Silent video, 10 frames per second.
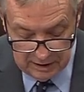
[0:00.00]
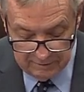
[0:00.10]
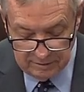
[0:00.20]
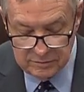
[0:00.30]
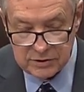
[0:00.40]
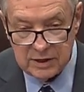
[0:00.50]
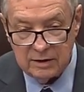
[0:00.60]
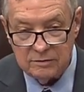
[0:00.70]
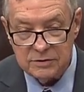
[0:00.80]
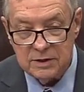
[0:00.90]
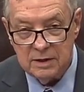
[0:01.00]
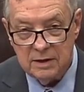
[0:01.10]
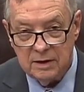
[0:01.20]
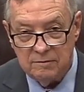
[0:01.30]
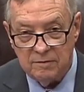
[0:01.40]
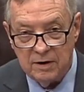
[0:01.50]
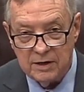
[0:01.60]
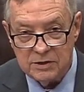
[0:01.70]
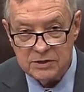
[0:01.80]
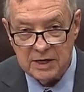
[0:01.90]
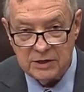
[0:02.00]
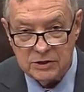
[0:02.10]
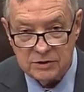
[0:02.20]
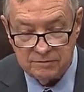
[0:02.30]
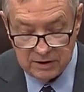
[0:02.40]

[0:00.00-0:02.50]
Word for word: of themselves in various stages of